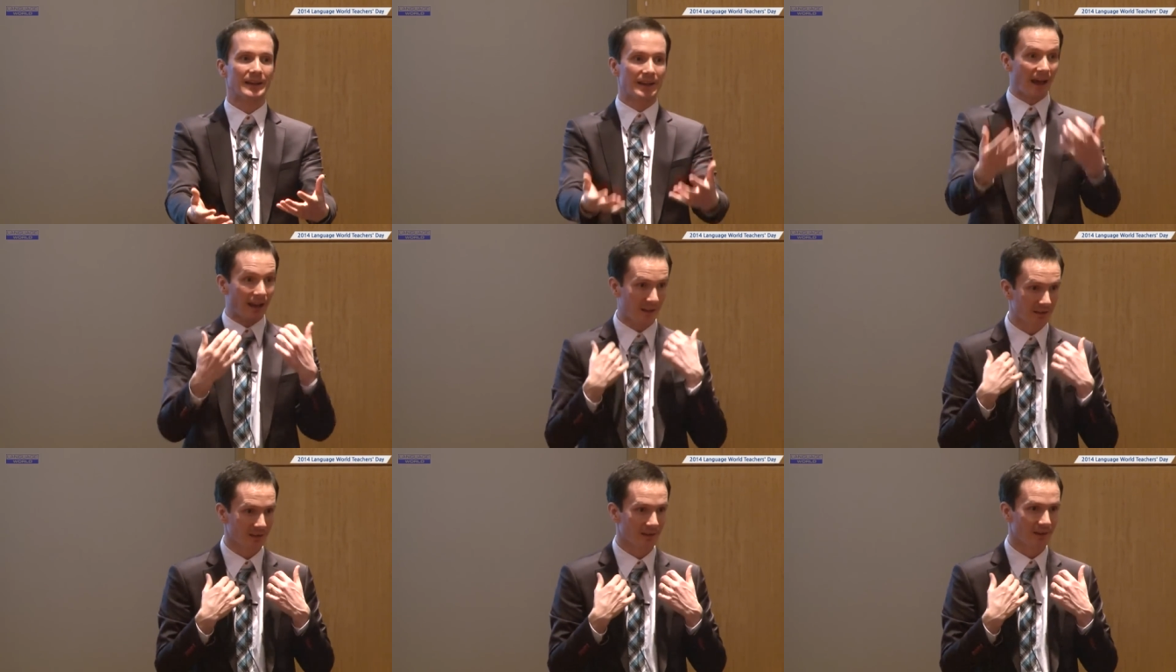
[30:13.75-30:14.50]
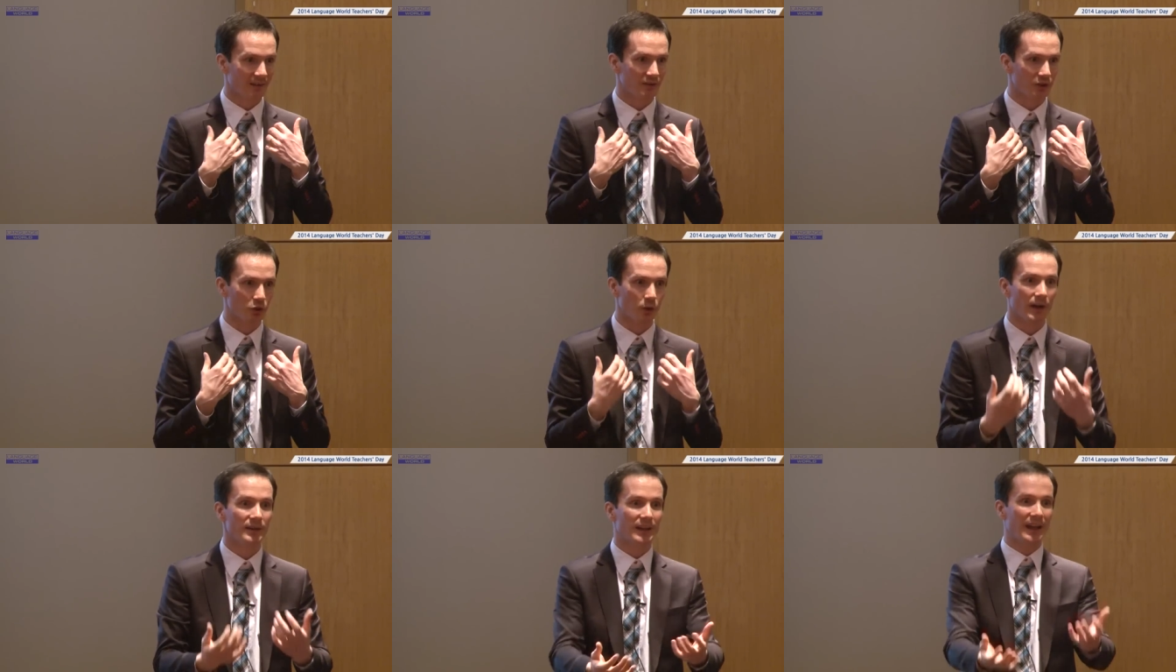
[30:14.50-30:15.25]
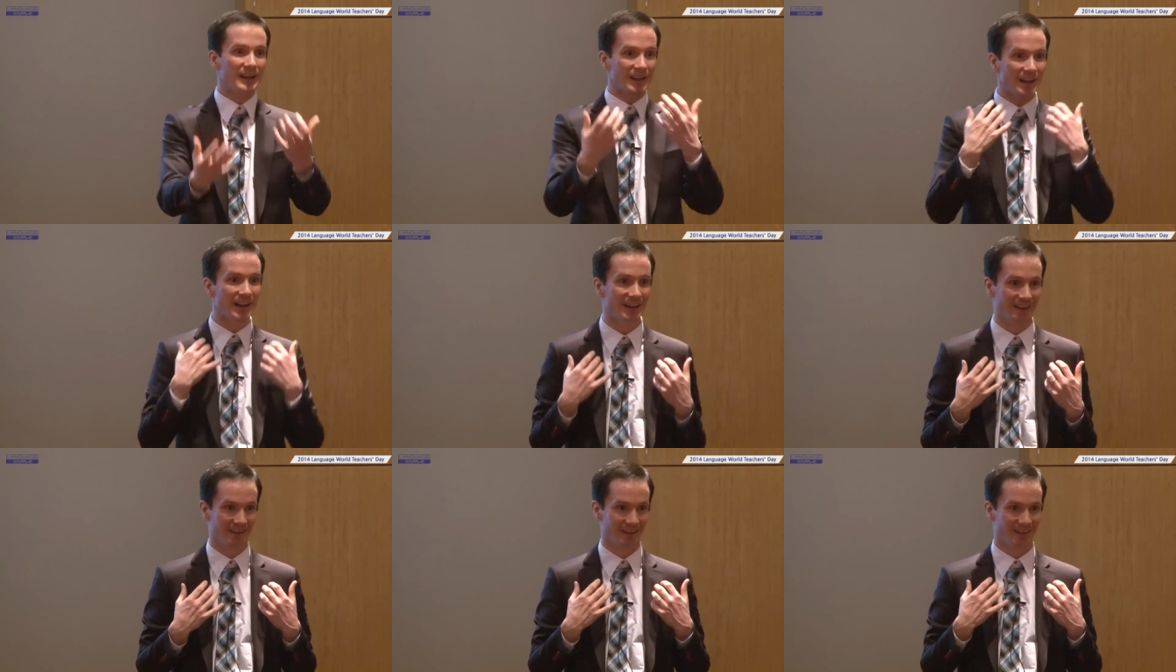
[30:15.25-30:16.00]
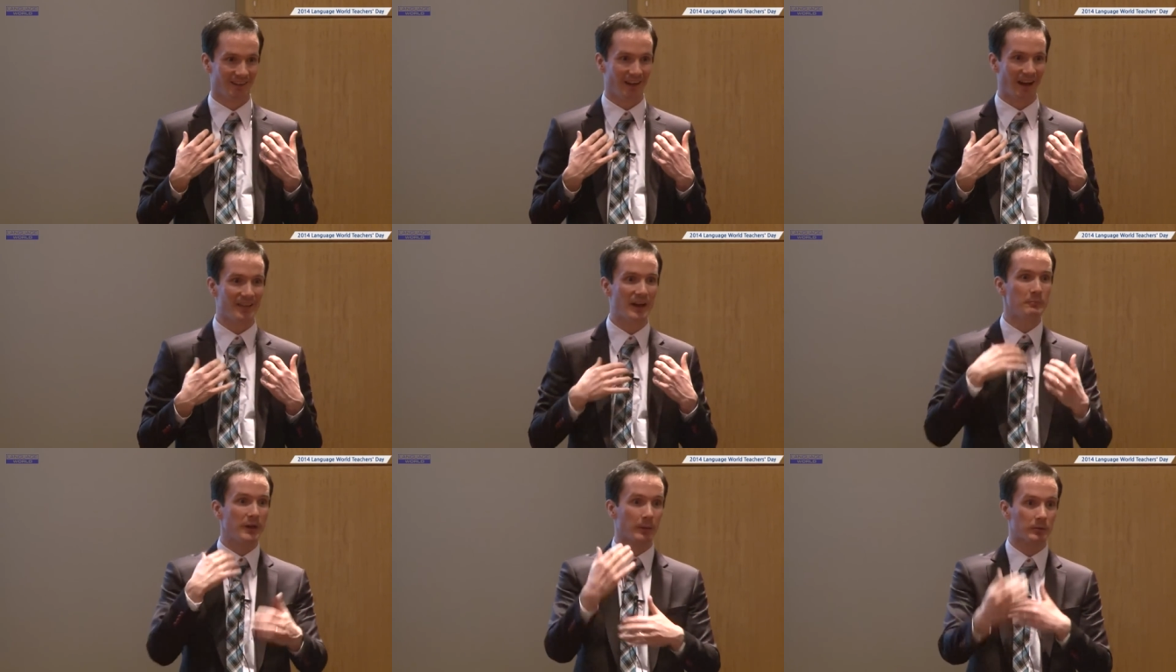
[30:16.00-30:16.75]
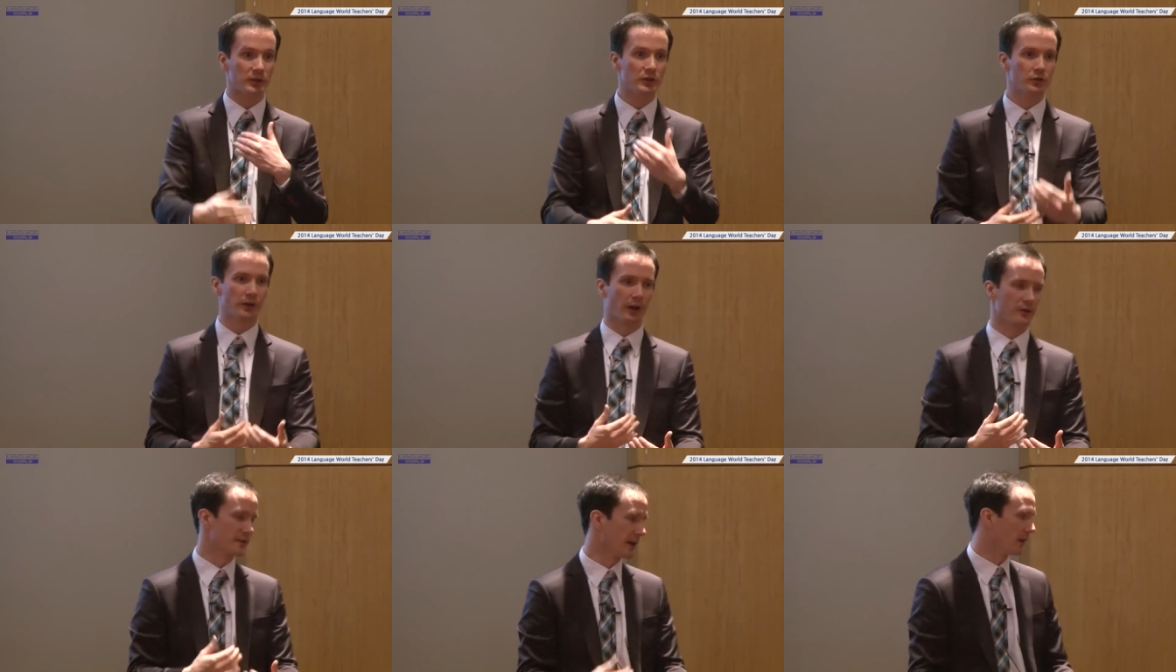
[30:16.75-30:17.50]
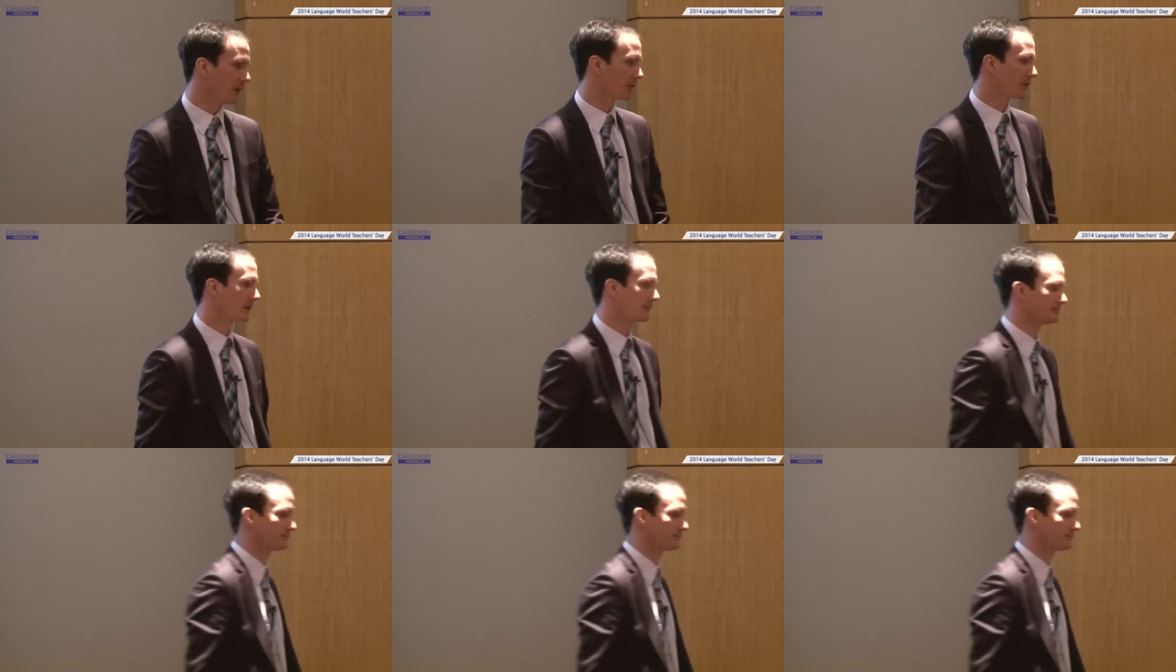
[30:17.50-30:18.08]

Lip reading: get it, to take it in, and then be able to use it ourselves.